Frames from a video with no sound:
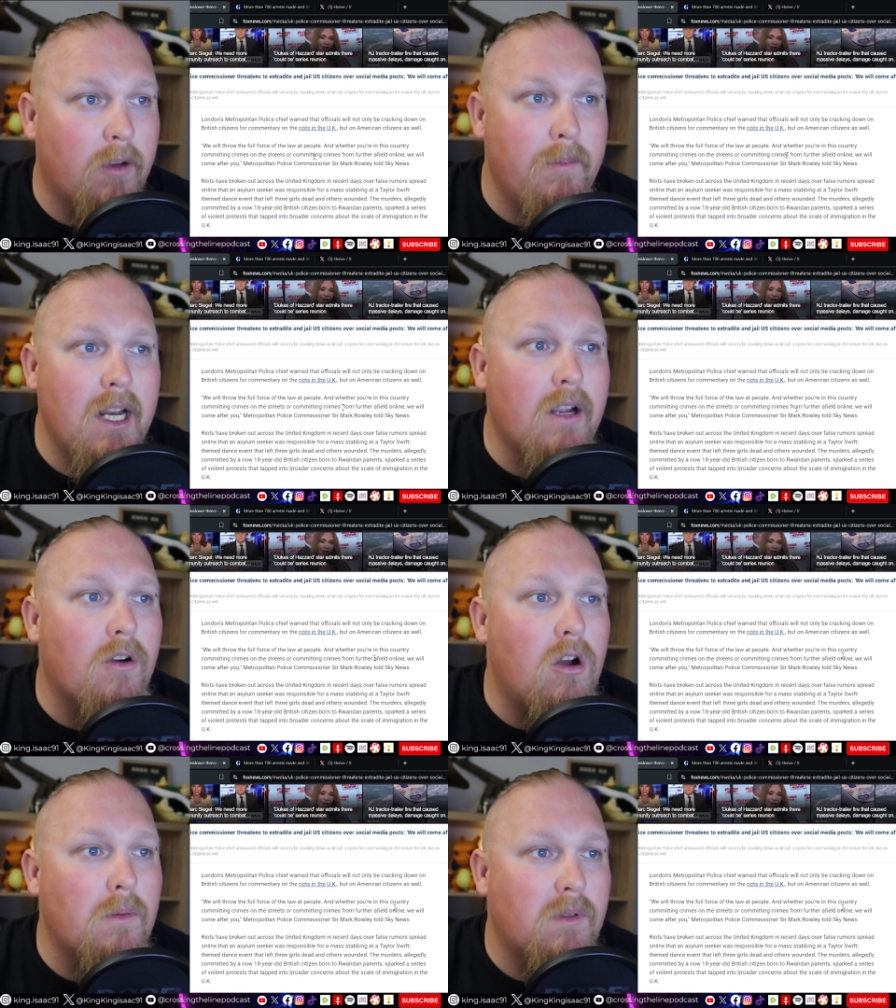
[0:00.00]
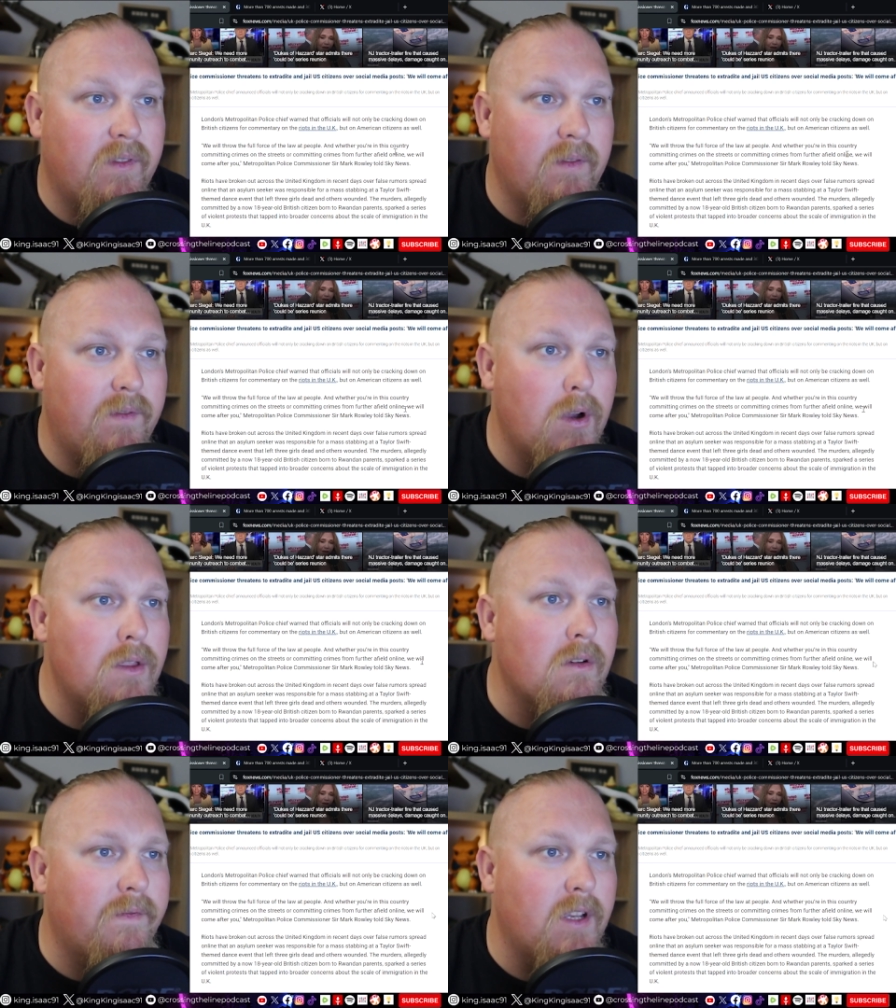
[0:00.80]
committing crimes from
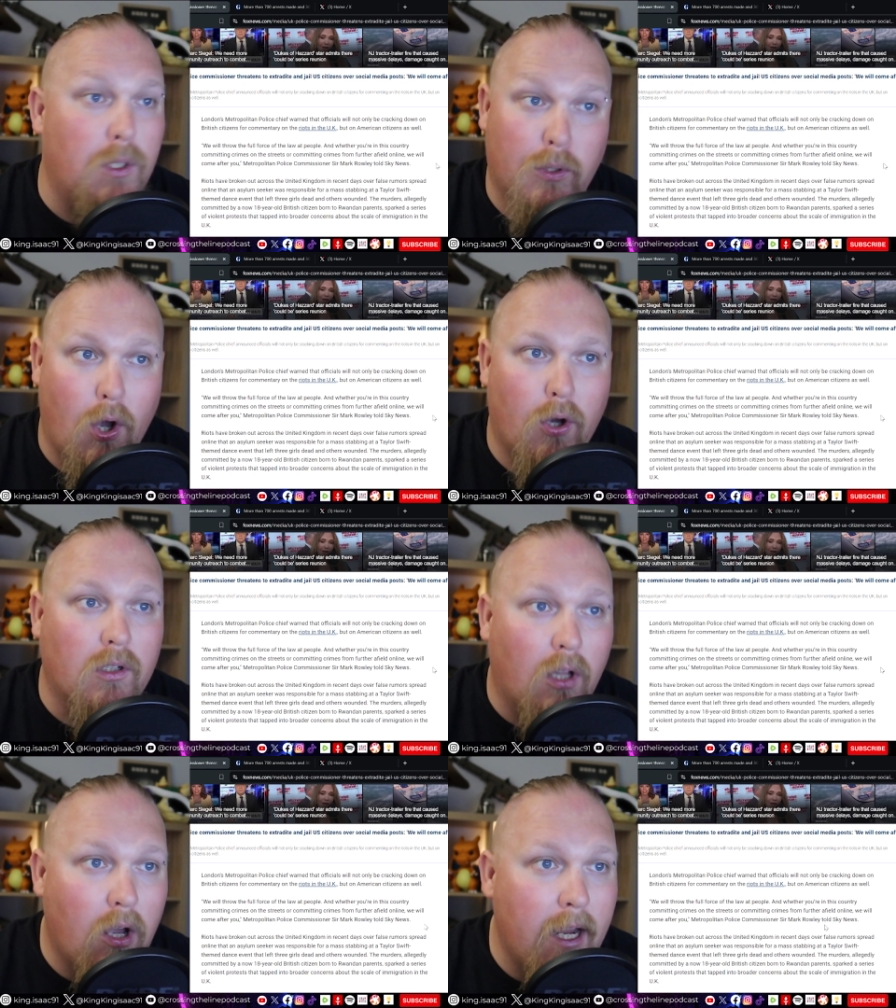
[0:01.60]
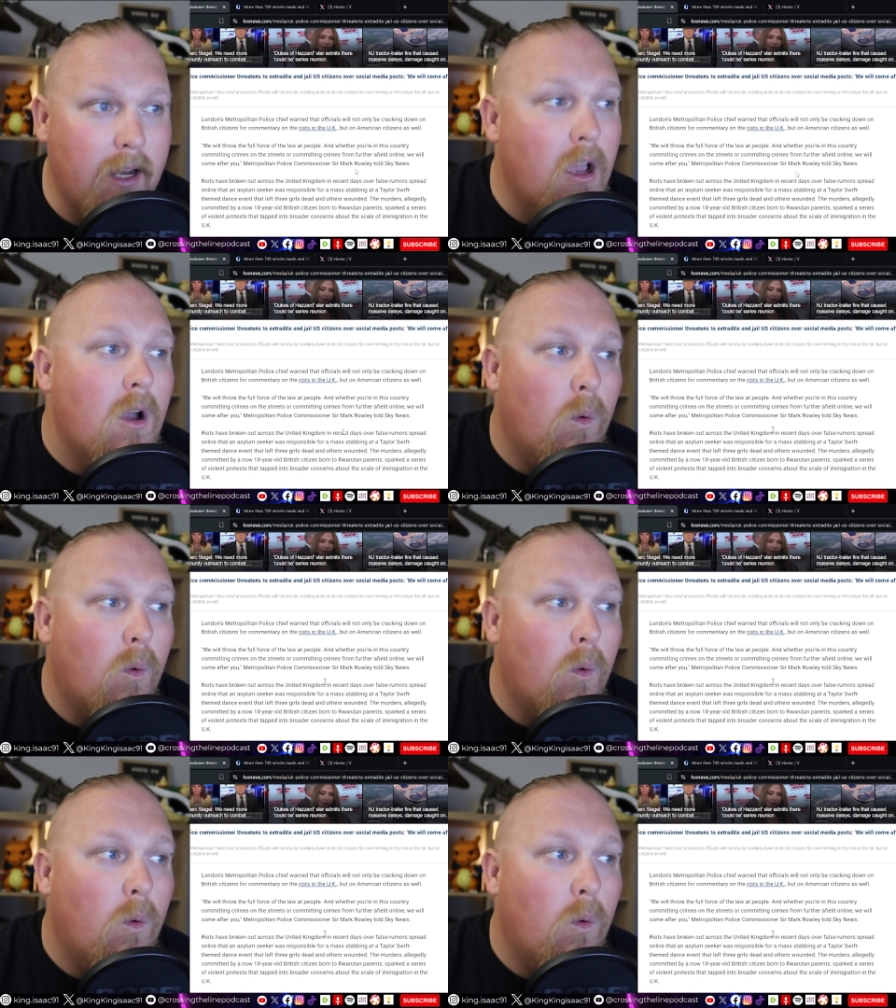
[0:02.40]
further afield online,